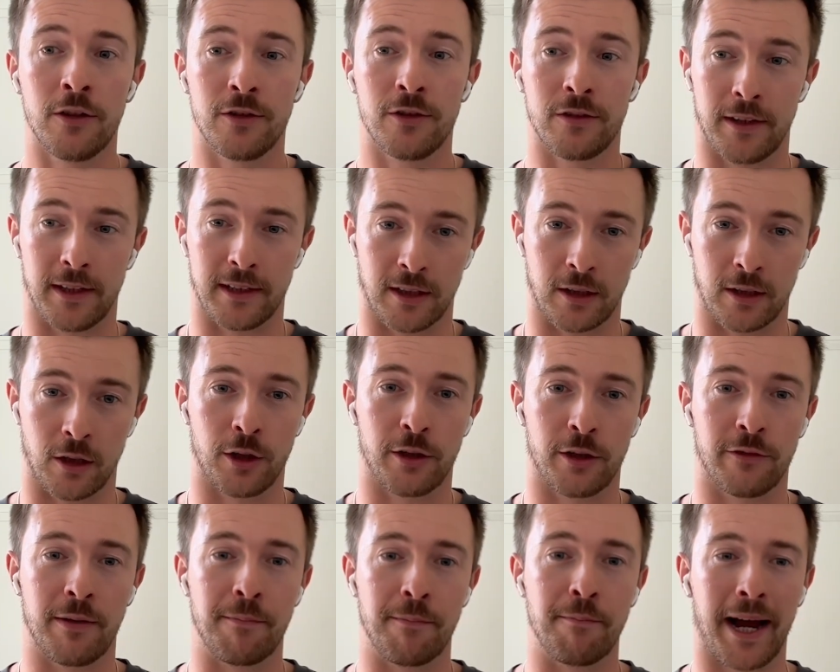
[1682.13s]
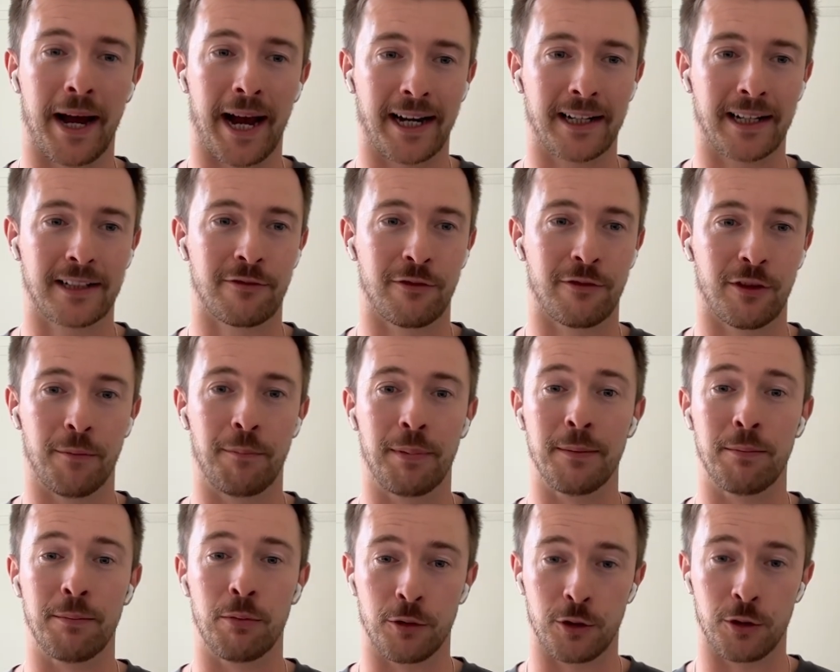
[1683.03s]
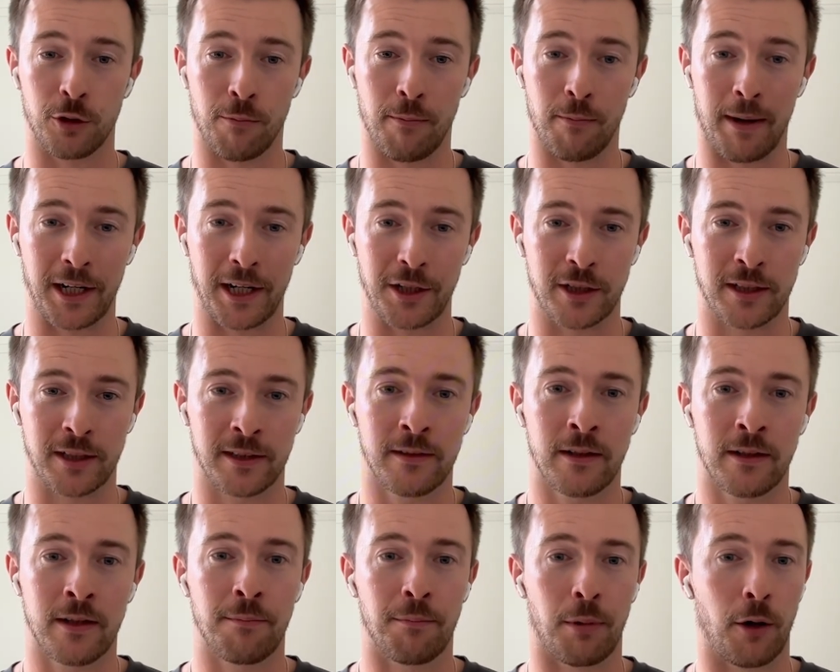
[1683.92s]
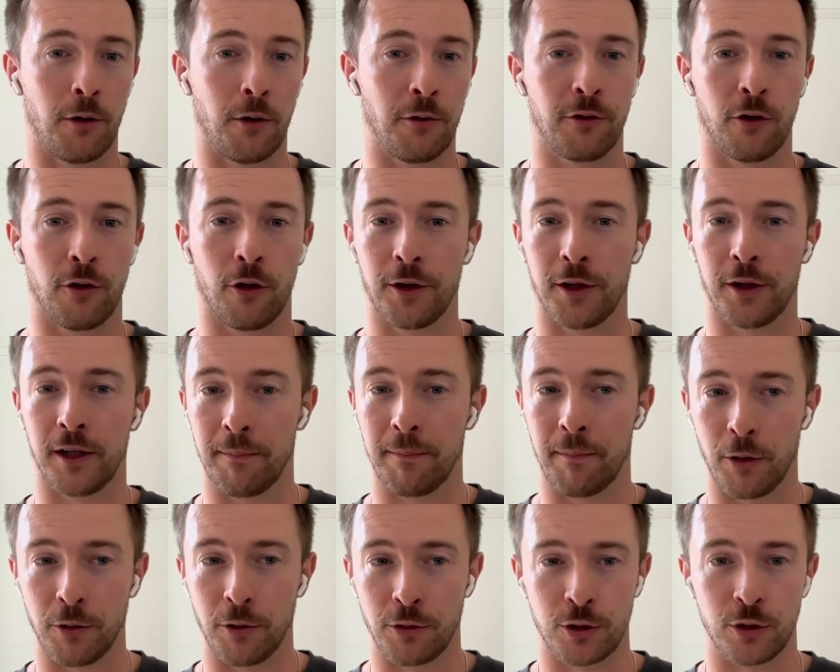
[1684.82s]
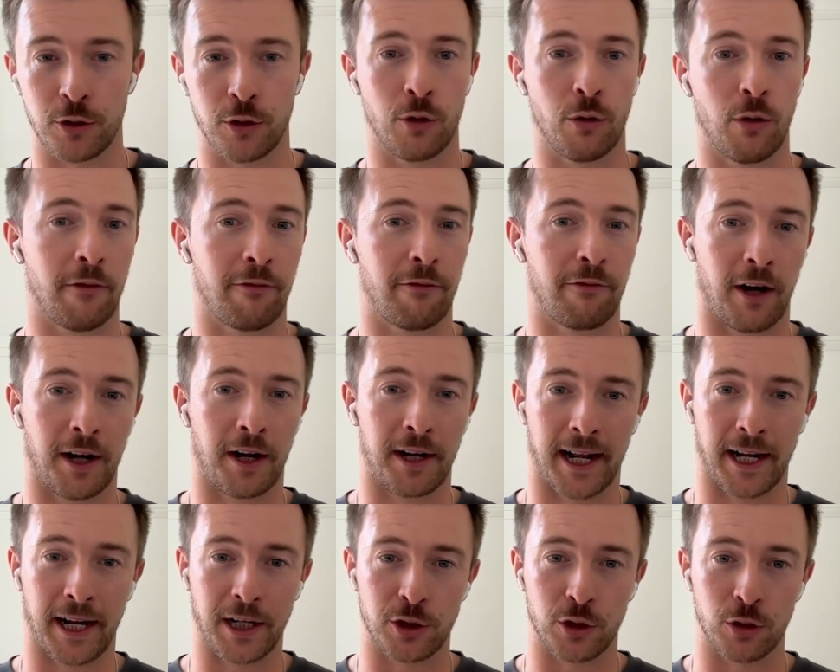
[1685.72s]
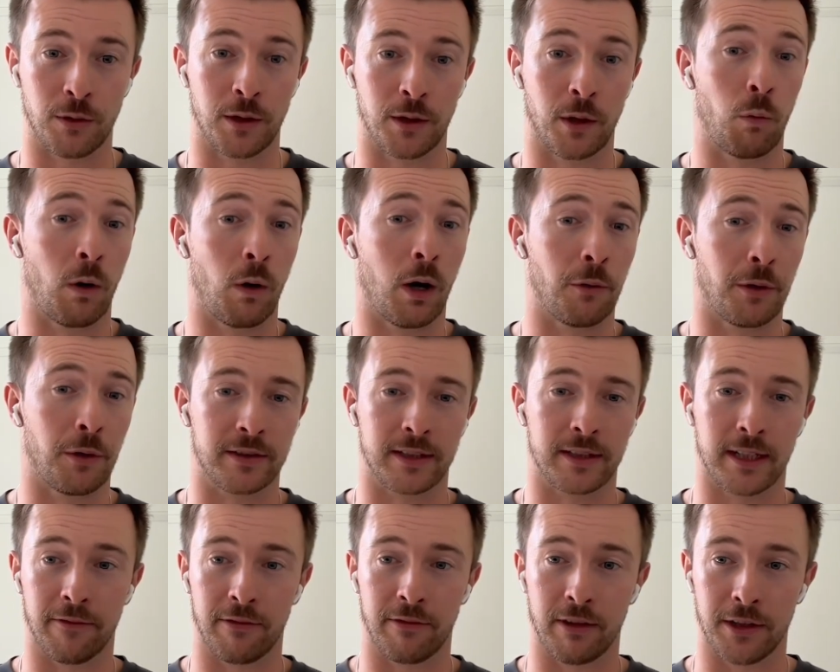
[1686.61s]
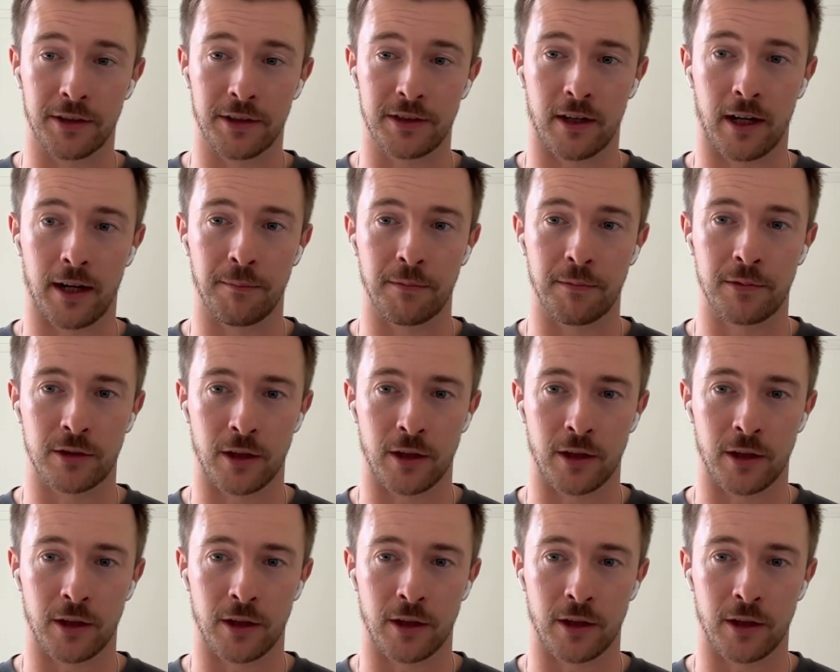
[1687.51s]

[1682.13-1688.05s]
So there's a lot of impact for the people you're managing, both on an emotional, a financial, and a wellness level at times.